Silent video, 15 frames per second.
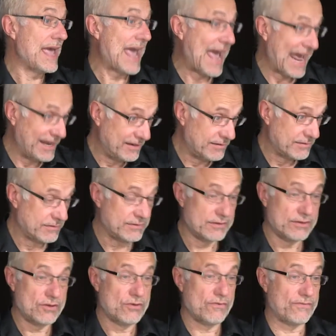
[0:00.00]
And
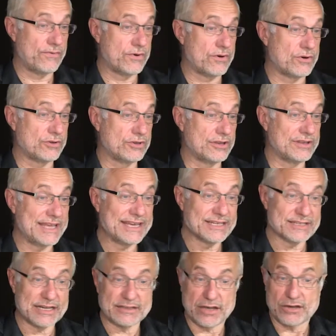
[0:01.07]
for the
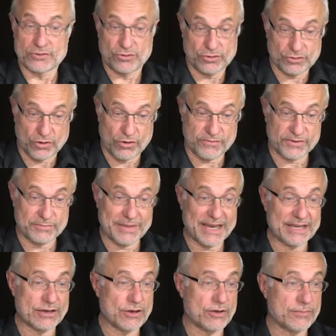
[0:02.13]
things that are not covered by
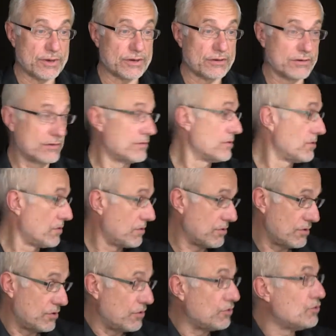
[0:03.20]
Gerber,
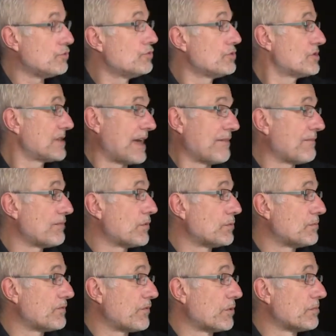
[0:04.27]
use have
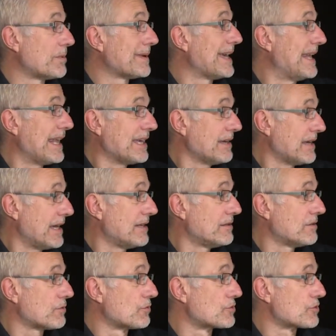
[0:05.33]
from the beginning in
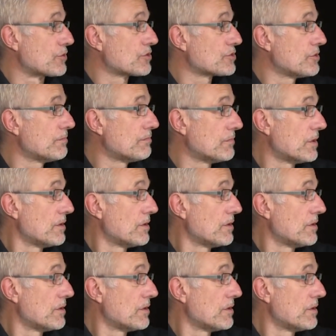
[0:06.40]
the consortium